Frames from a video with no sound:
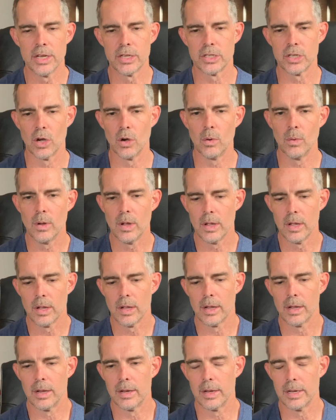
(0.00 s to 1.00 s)
So
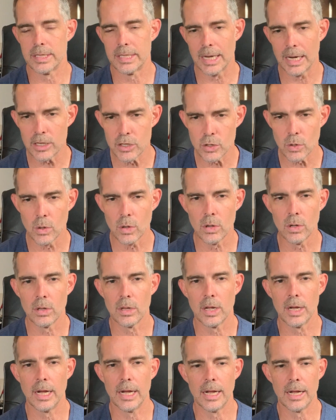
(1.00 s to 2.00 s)

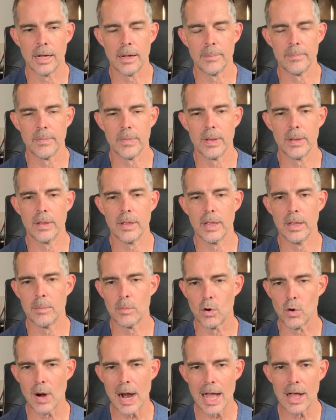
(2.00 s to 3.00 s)
sexual
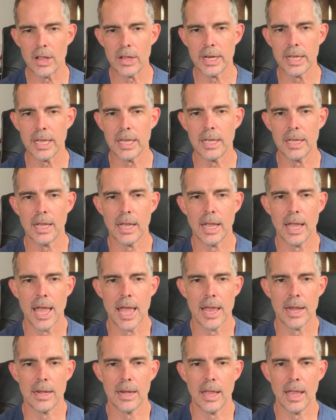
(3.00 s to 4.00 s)
immorality
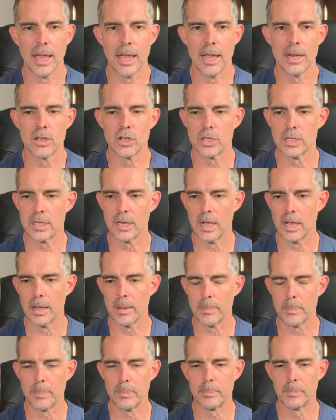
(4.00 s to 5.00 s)
and just
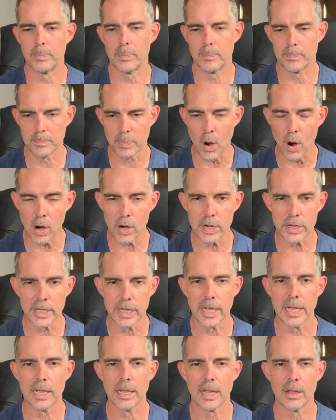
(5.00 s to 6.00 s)

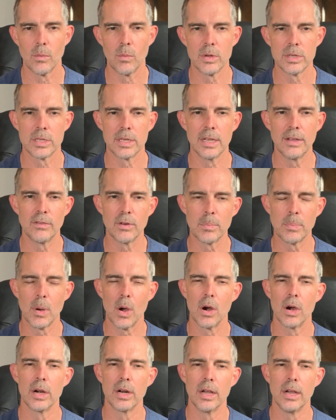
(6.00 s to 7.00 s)
partying was even
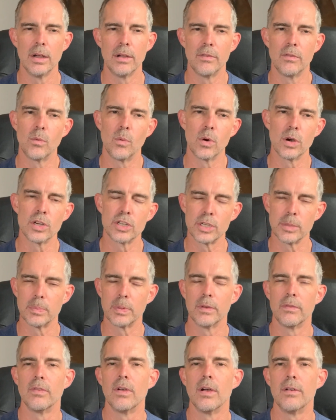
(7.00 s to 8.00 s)
part of worship
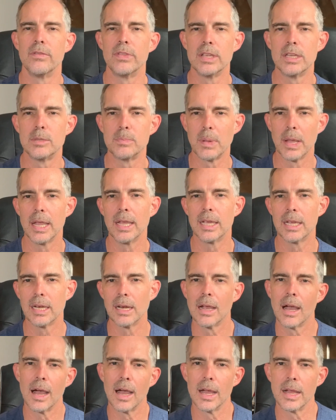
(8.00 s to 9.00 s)
of these
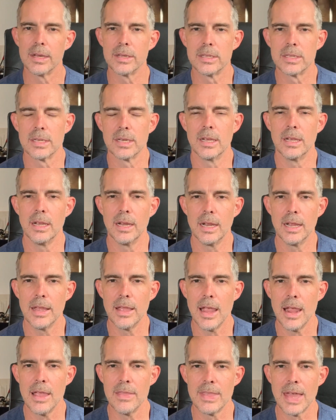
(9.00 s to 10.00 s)
pagan gods
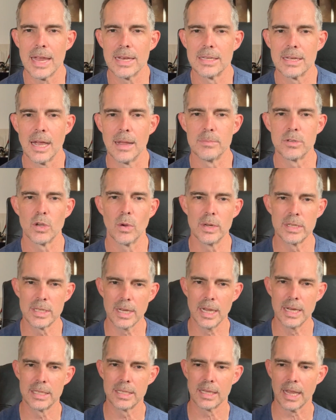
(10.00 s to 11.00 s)
in that time. So
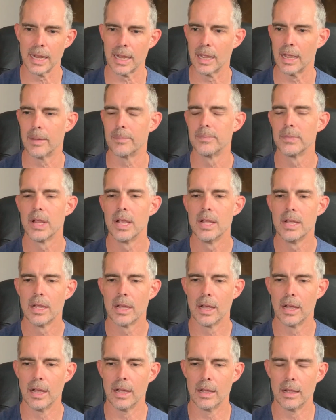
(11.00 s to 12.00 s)
it's like
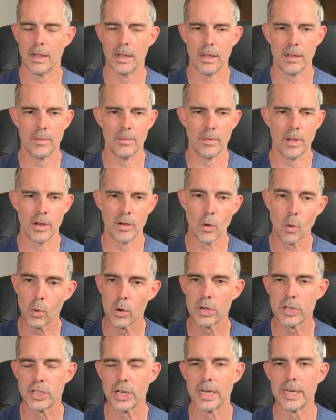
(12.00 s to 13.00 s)
an
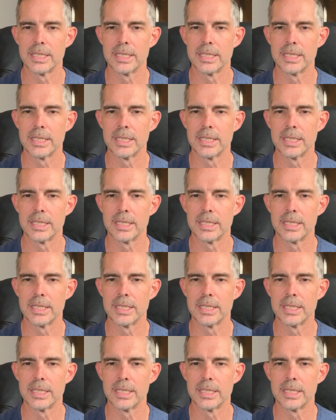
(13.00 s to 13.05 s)
orgy.